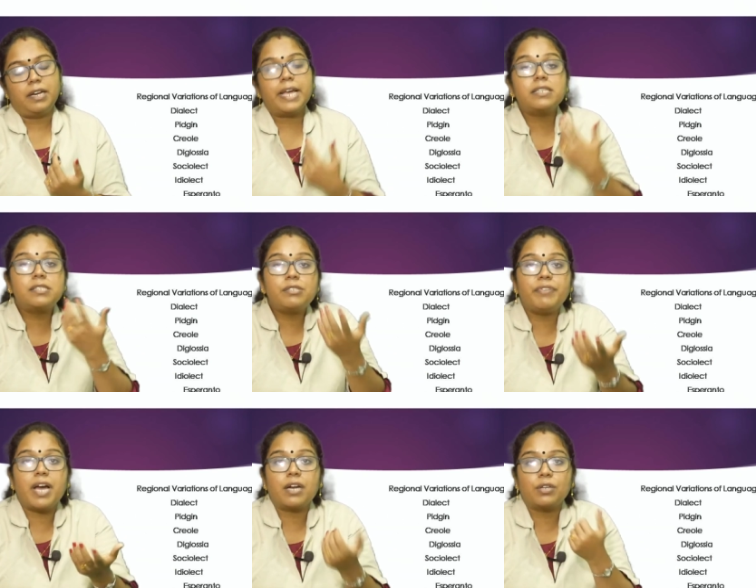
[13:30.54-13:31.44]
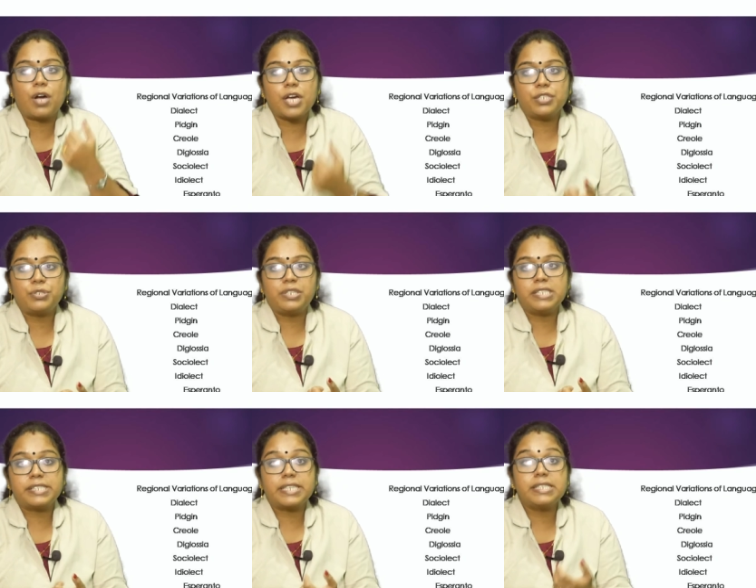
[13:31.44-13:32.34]
Next we are going to
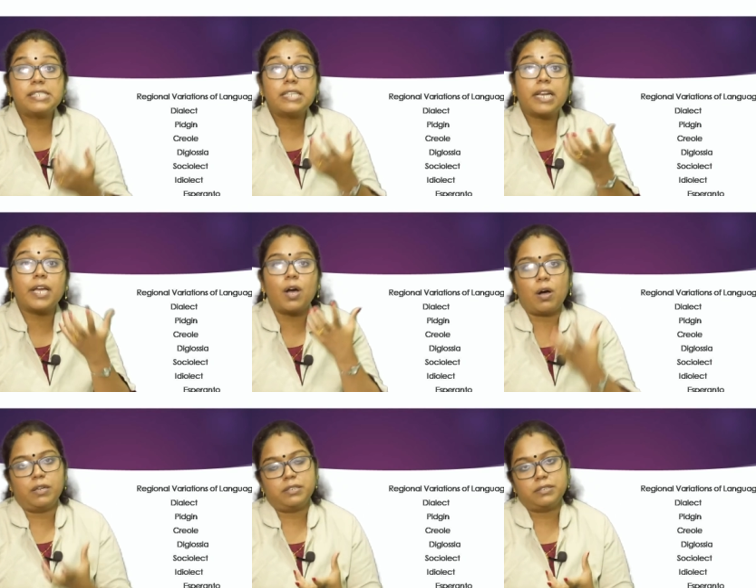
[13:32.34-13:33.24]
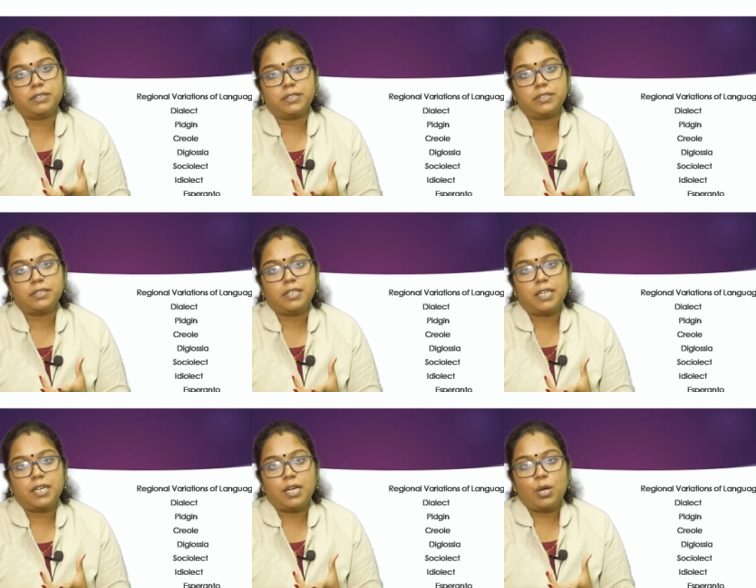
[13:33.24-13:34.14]
discuss Creole.
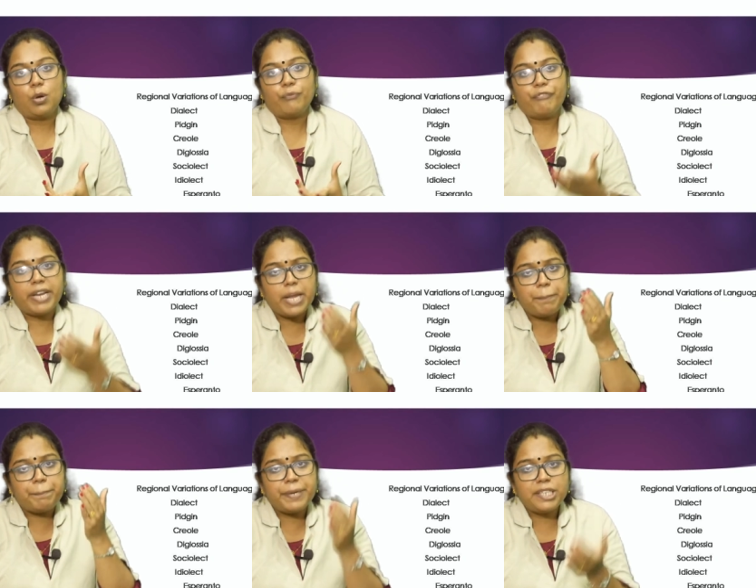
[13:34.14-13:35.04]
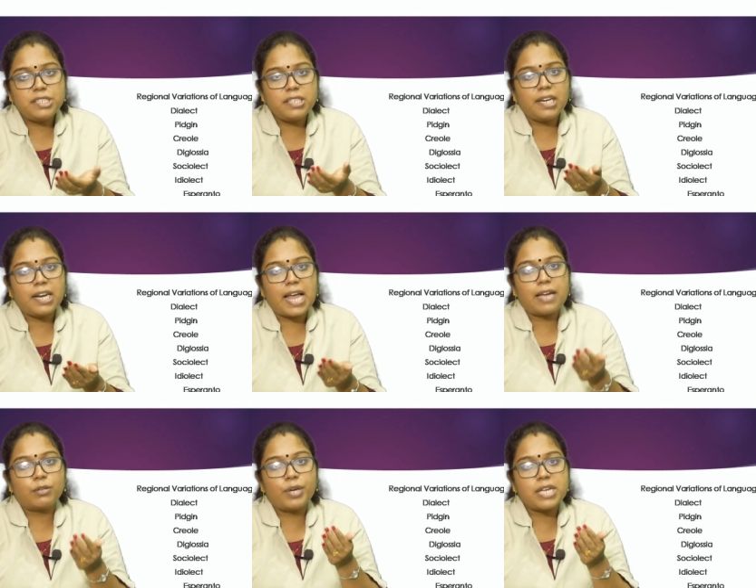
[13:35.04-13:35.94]
When a pidgin
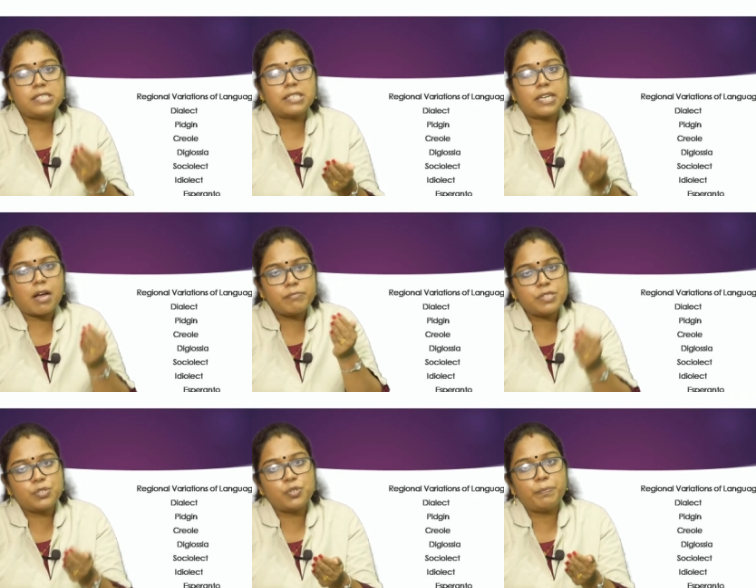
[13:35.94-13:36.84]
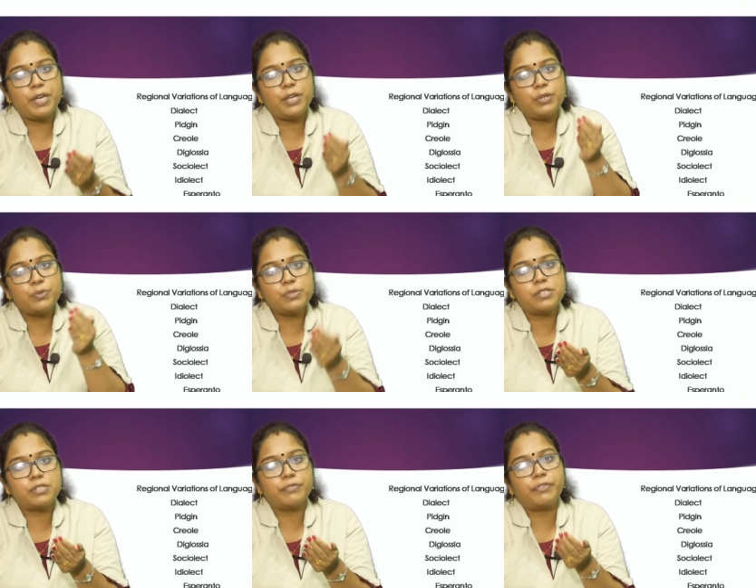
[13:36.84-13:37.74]
language comes to be
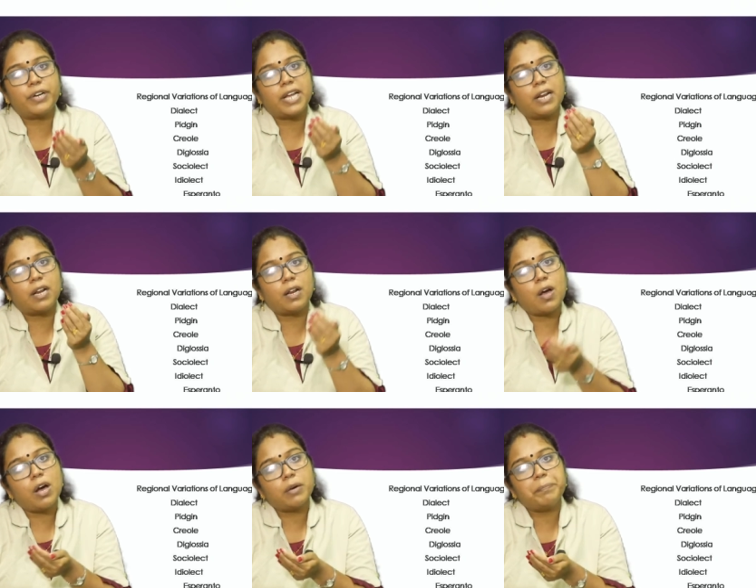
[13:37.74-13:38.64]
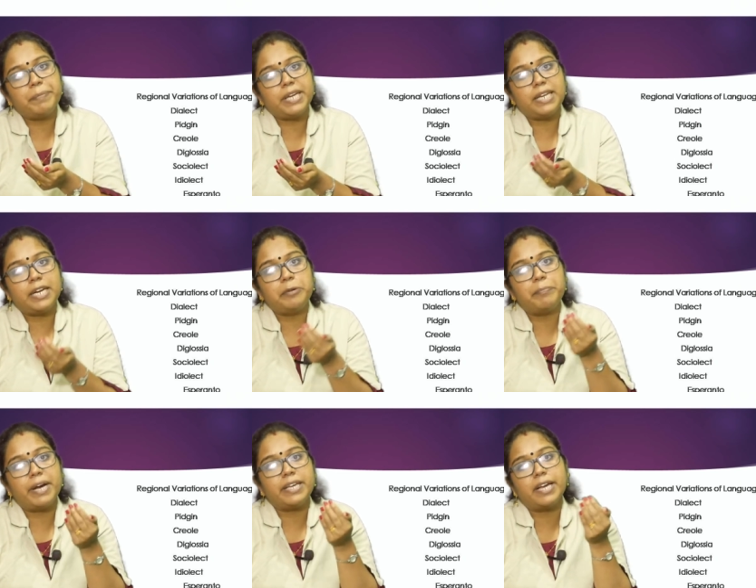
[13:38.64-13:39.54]
used for a long
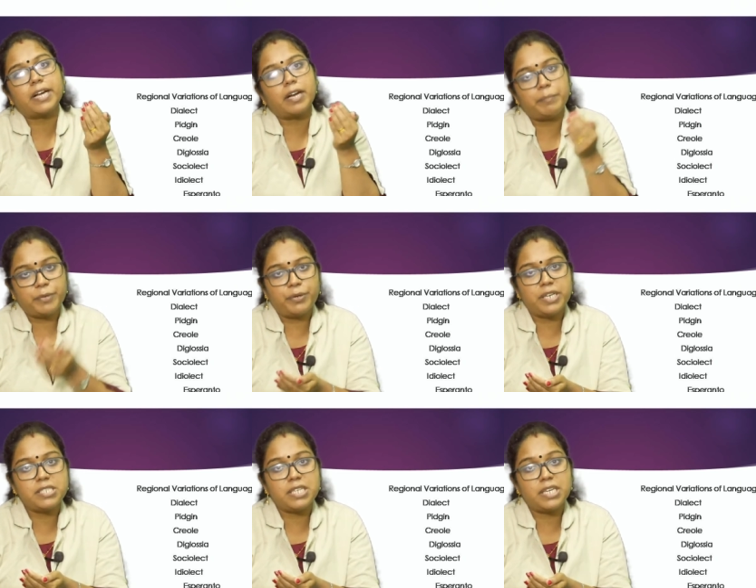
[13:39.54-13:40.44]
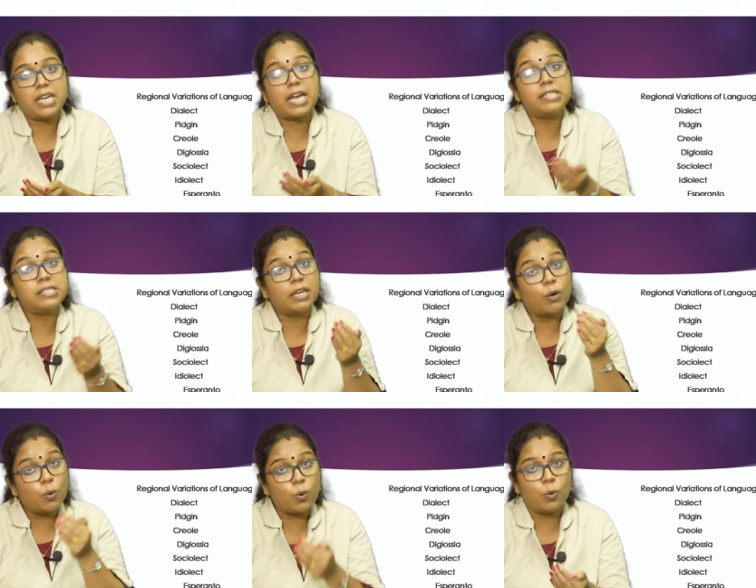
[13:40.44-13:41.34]
period by a community as
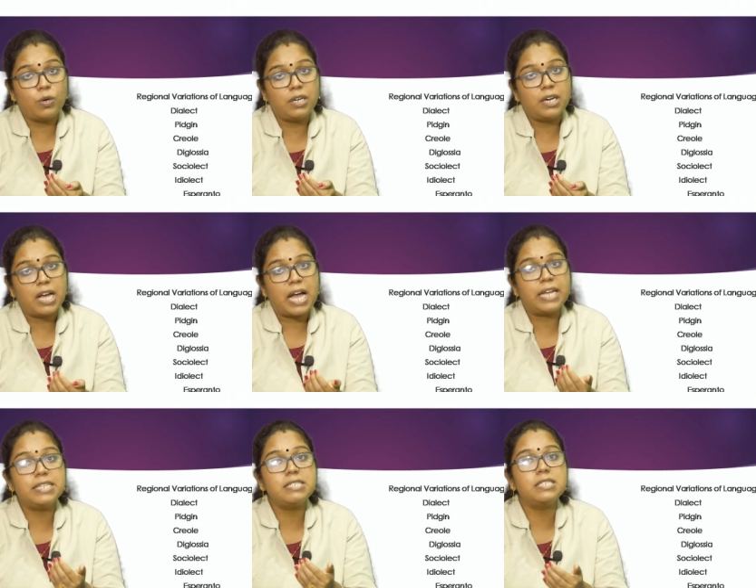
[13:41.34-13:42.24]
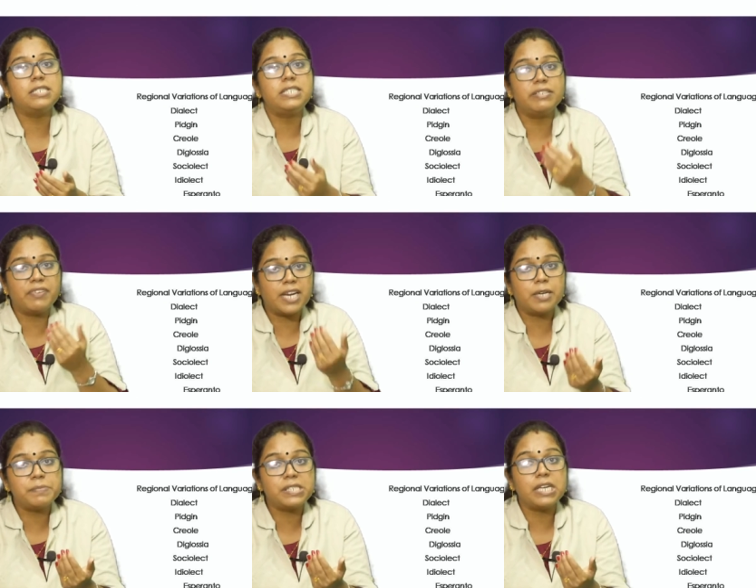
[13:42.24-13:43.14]
a whole and it
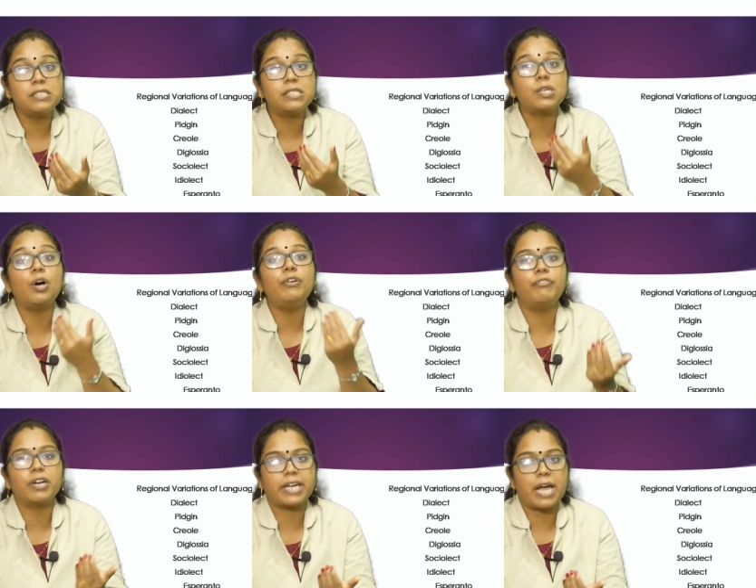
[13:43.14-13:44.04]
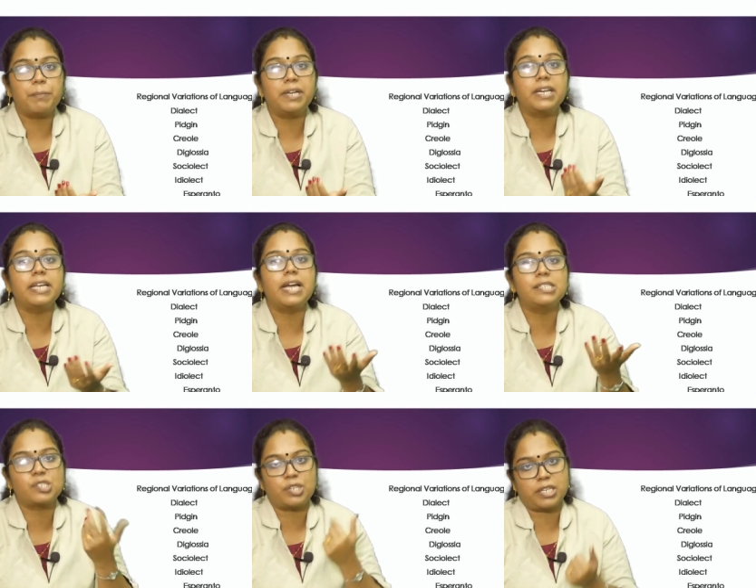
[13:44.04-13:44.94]
develops its own vocabulary
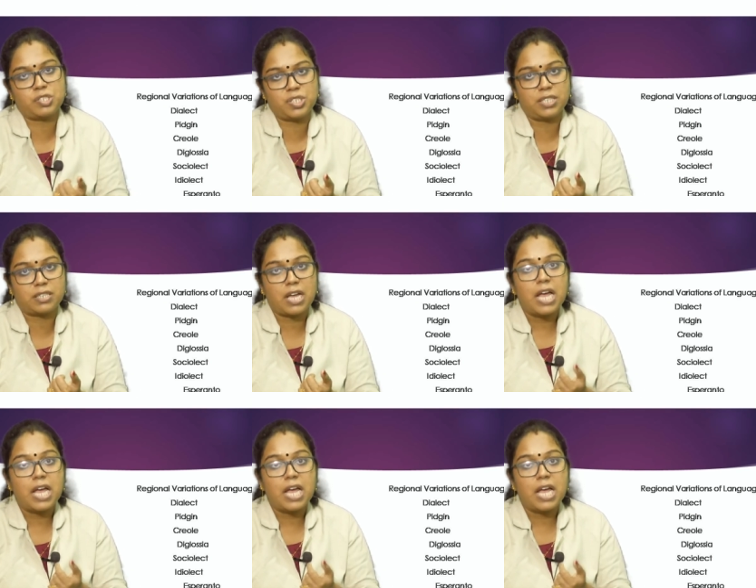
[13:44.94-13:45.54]
and structure,